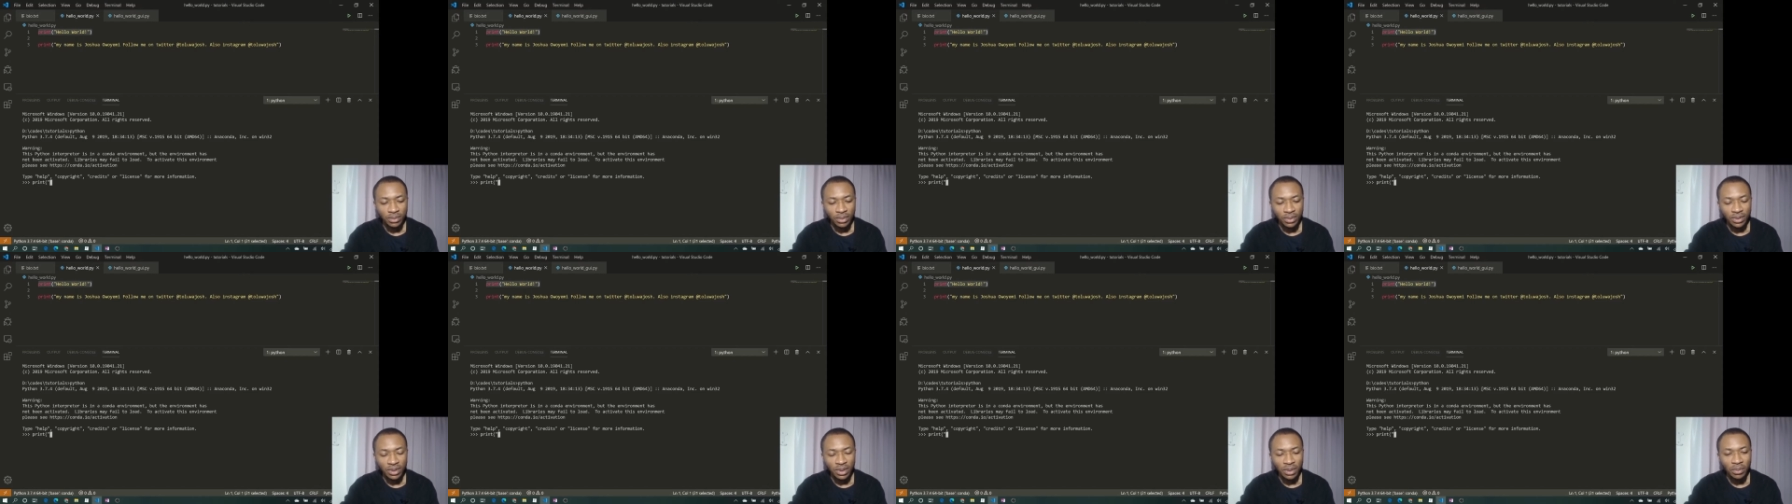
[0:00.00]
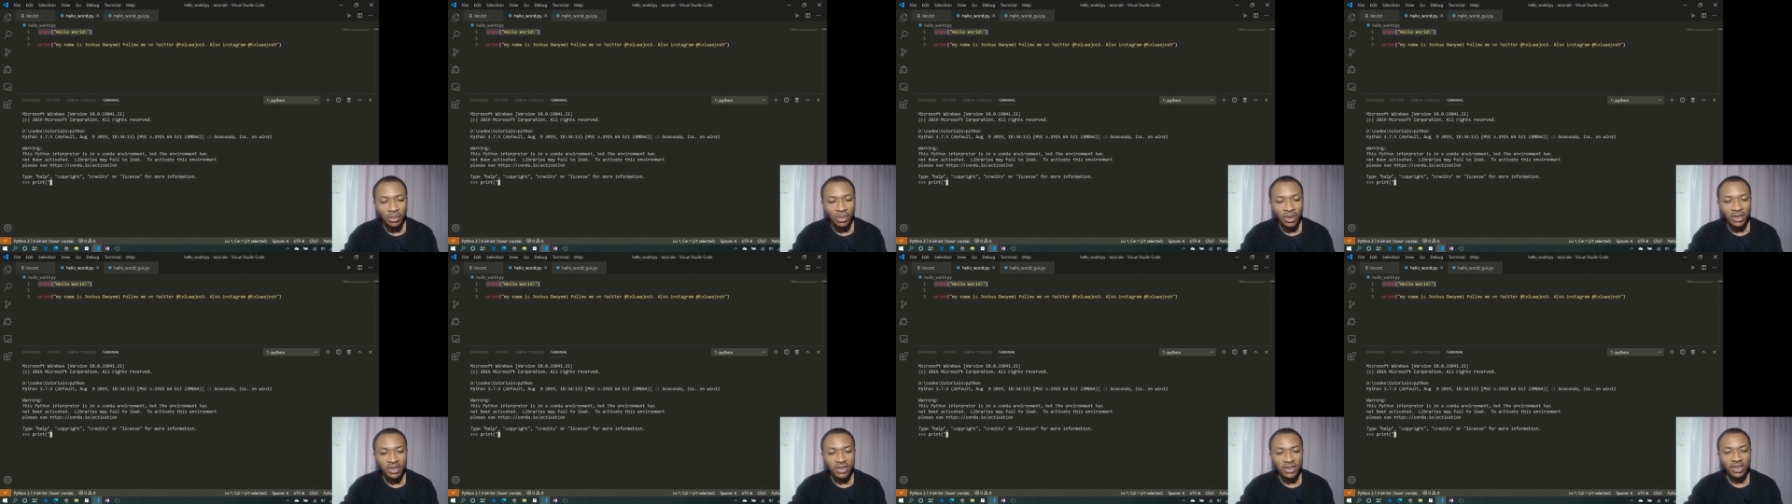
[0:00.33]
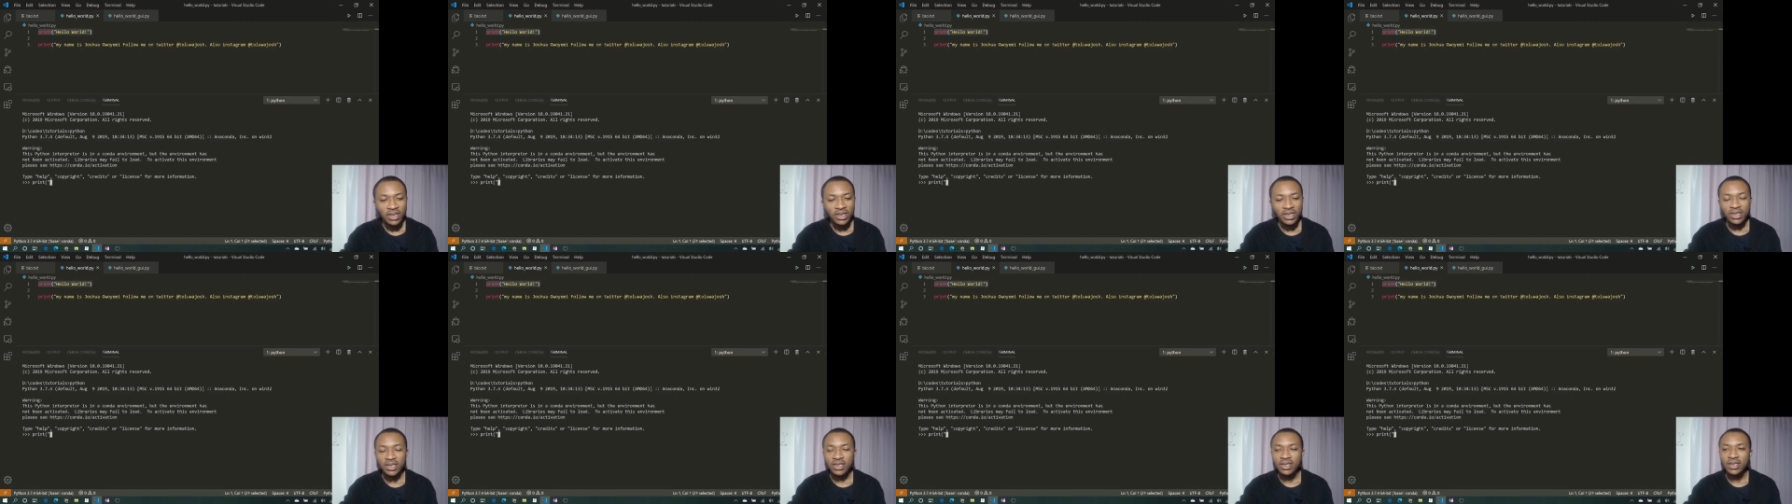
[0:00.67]
put the
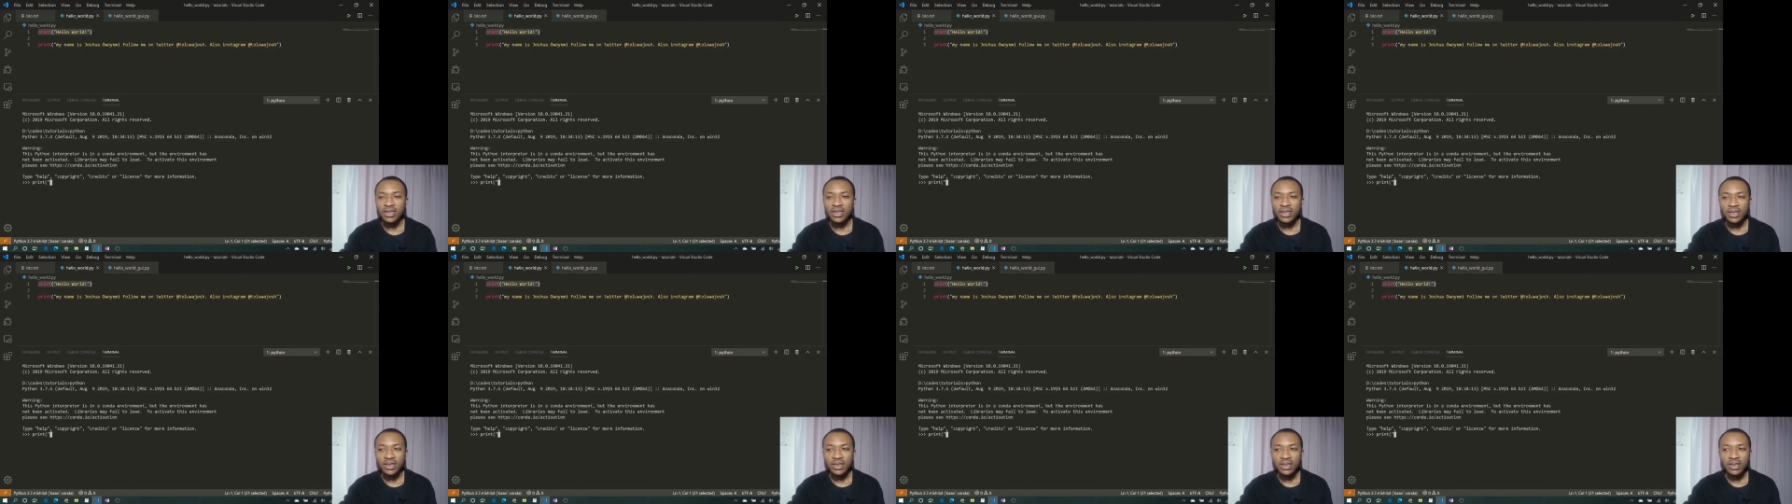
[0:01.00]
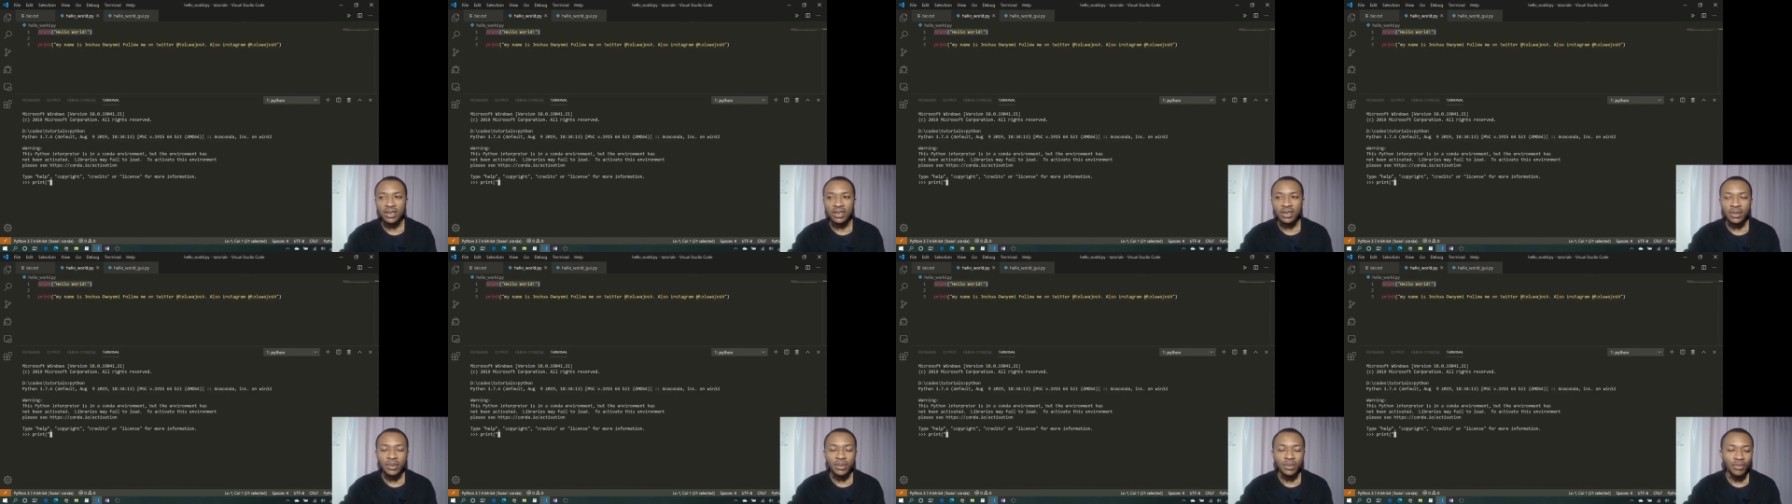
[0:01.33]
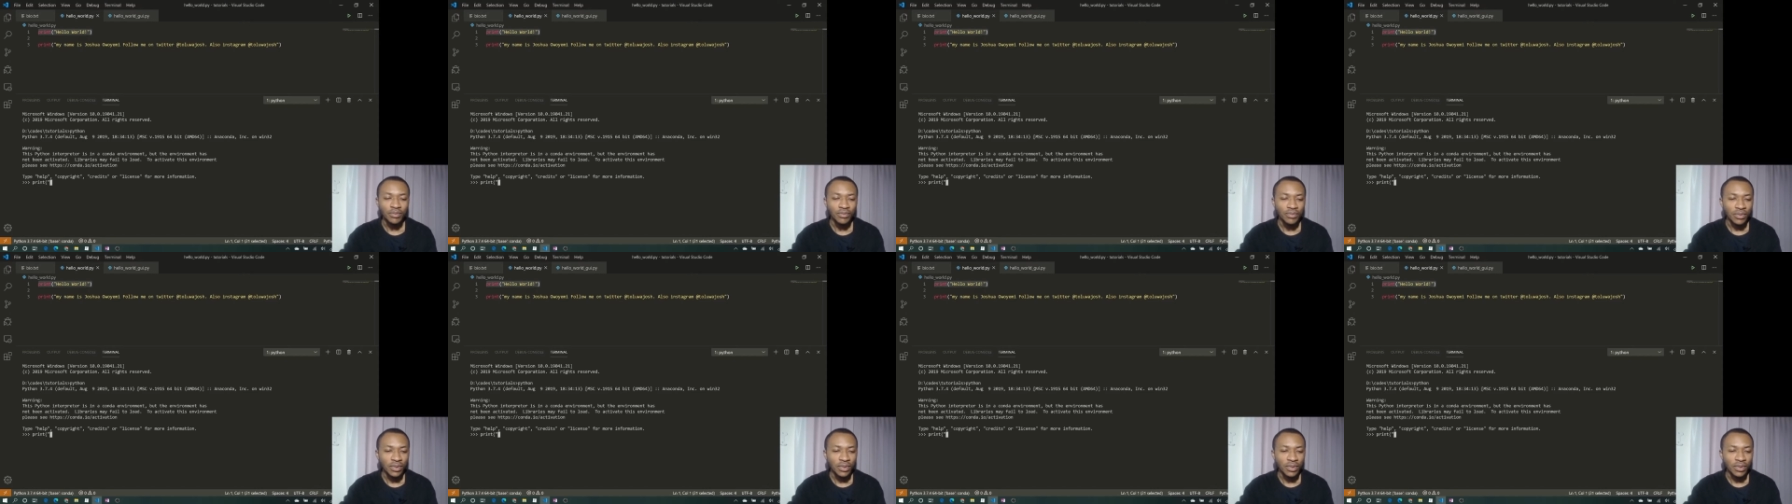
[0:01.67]
message in the